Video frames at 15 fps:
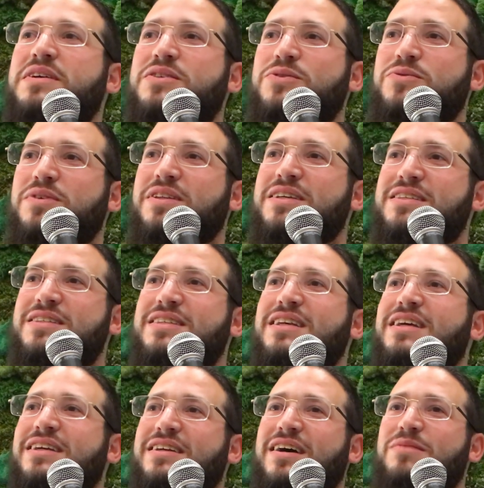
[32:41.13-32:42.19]
But the only way
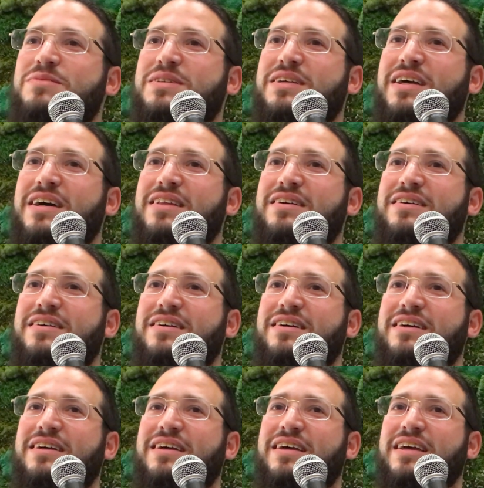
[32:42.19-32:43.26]
to really see it come
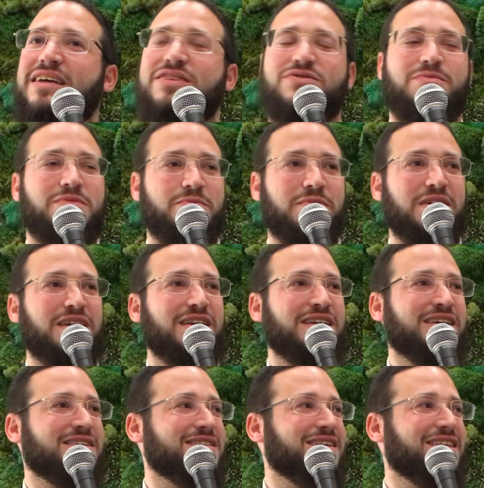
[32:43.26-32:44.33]
together
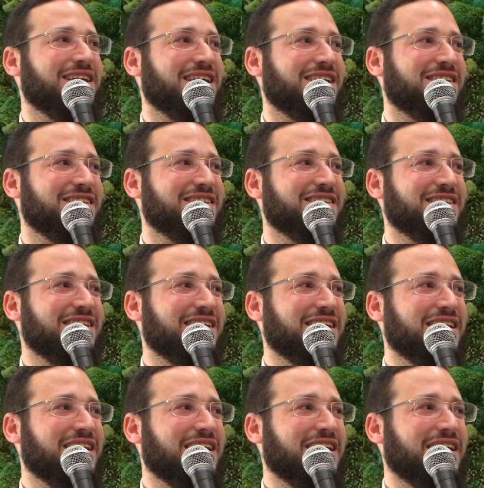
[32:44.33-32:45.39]
is from the beginning until the
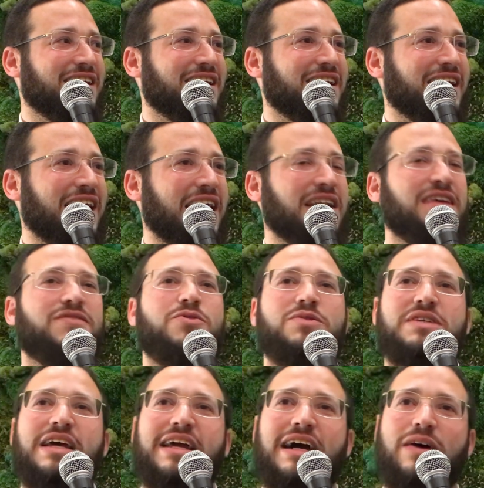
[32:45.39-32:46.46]
end.
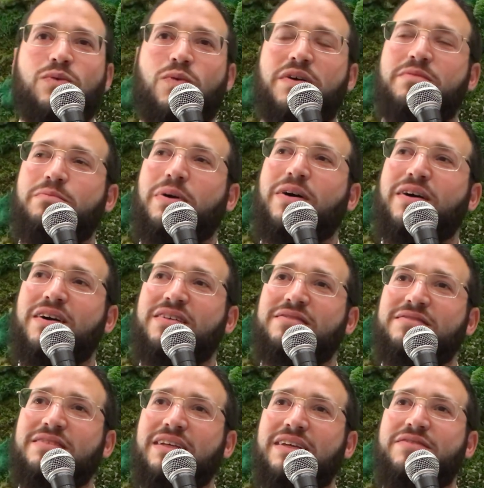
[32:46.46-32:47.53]
And if you take
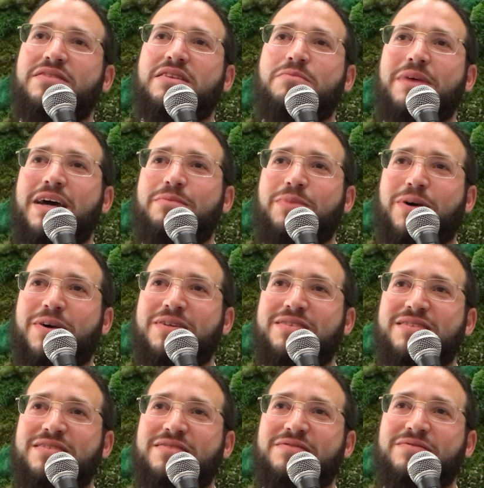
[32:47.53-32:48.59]
out one part,
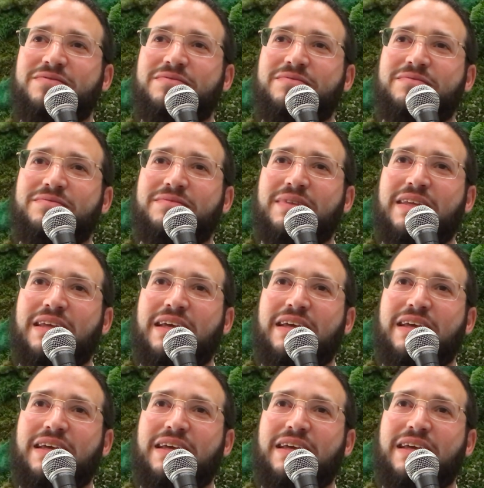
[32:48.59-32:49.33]
even the bad parts,